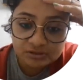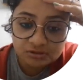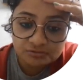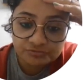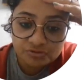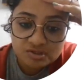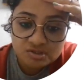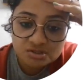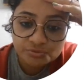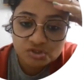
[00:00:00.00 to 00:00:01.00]
the
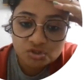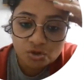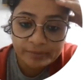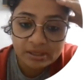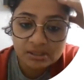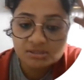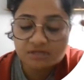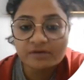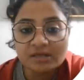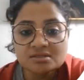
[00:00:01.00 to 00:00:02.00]
first US law mandating
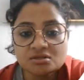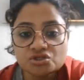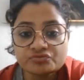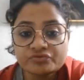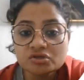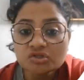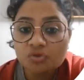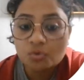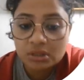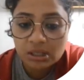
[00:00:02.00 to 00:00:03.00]
vaccination for
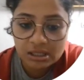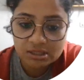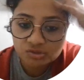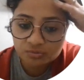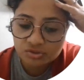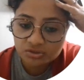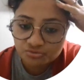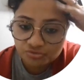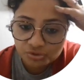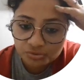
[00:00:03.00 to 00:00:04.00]
school kids was
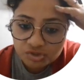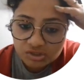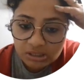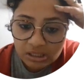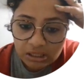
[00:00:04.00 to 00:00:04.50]
introduced.